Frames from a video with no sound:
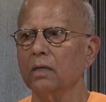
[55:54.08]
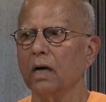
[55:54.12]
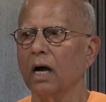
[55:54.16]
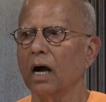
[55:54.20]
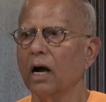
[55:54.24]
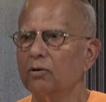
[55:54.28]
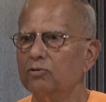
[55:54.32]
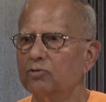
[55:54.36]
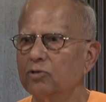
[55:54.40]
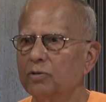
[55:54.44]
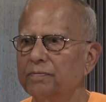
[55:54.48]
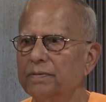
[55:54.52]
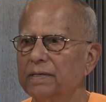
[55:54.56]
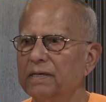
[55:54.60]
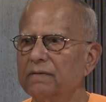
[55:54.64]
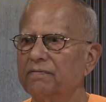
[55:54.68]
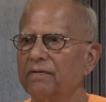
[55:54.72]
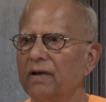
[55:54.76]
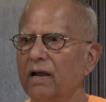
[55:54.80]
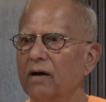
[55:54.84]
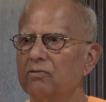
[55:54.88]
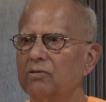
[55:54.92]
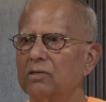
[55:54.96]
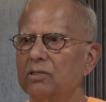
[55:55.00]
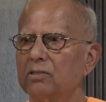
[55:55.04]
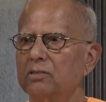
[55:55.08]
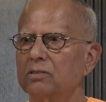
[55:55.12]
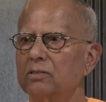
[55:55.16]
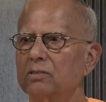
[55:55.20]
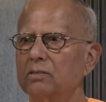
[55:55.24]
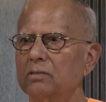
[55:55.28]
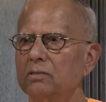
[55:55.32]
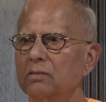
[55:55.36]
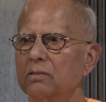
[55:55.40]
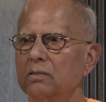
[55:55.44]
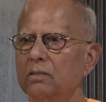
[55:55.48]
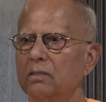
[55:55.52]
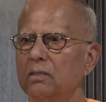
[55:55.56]
How to pick flowers,
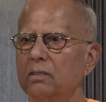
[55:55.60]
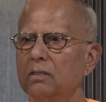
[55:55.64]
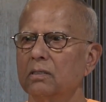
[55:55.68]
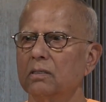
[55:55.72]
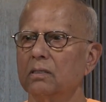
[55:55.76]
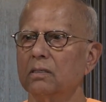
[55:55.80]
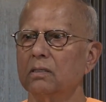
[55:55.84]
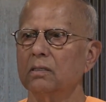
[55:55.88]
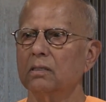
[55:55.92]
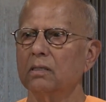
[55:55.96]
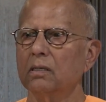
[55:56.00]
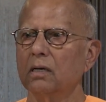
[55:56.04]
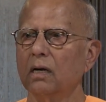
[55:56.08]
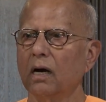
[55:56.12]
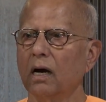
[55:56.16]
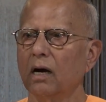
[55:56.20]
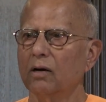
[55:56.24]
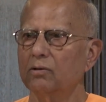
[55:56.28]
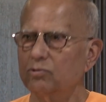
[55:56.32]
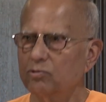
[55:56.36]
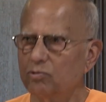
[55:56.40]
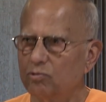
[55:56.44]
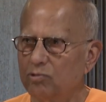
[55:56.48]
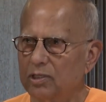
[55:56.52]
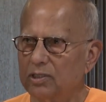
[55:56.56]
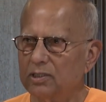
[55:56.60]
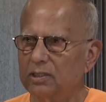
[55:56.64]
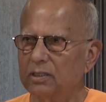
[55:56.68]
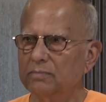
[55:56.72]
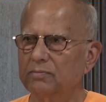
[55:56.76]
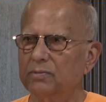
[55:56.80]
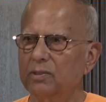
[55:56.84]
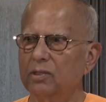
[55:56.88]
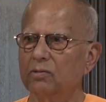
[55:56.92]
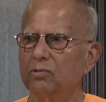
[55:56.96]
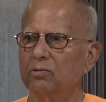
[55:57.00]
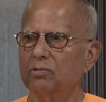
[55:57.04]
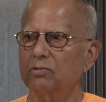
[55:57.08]
how to worship
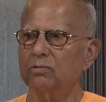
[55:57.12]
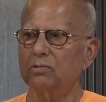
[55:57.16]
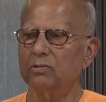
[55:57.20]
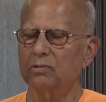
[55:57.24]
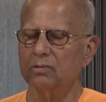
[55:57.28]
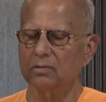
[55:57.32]
the Lord.